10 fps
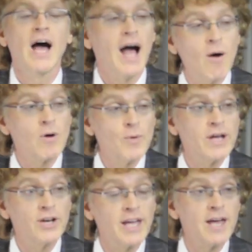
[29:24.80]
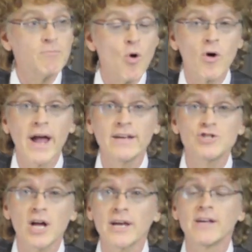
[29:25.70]
how are we going to get more
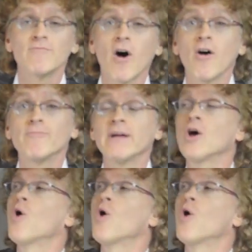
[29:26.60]
angelic involvement